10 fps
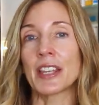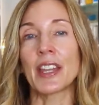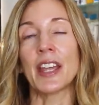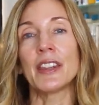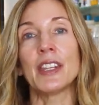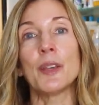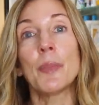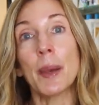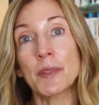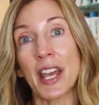And then
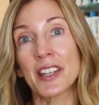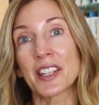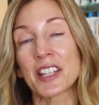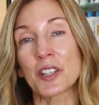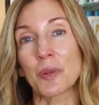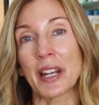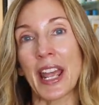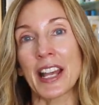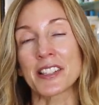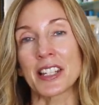the peptide that this one
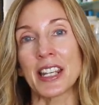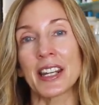has in